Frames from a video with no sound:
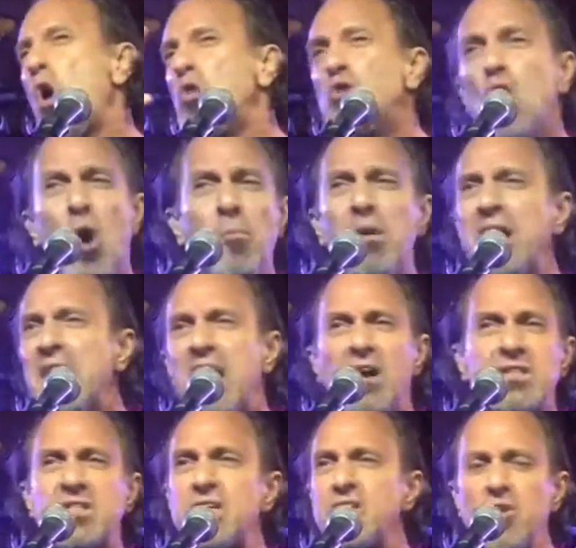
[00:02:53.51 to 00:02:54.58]
nobody
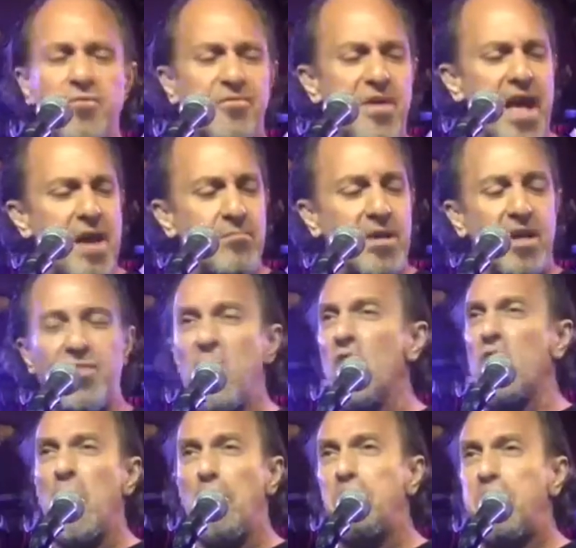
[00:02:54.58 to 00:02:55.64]
else in your family.
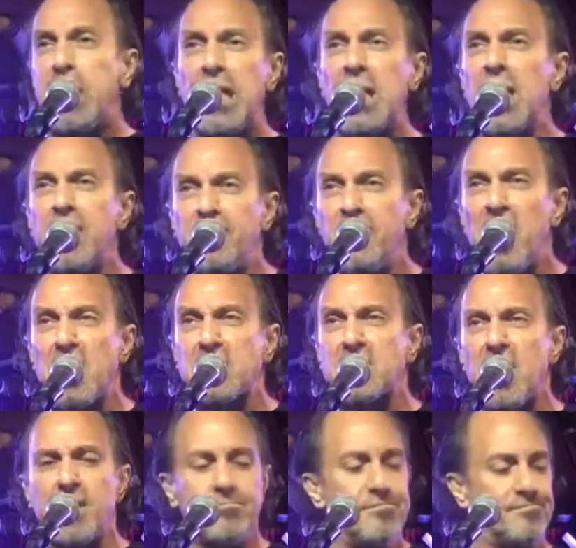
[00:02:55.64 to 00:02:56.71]
They're completely fucked
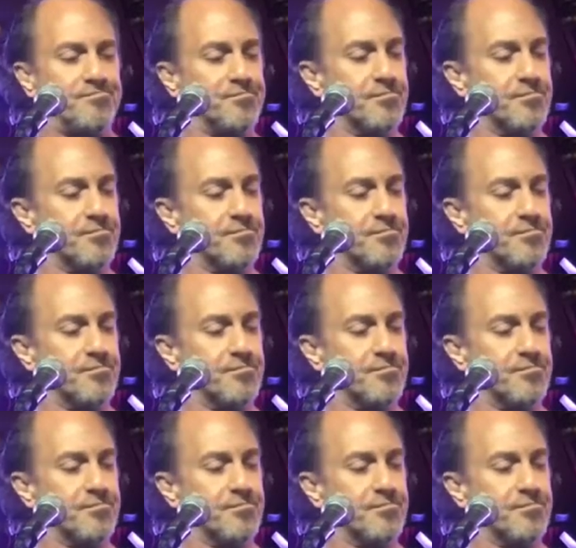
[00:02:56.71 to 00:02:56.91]
up."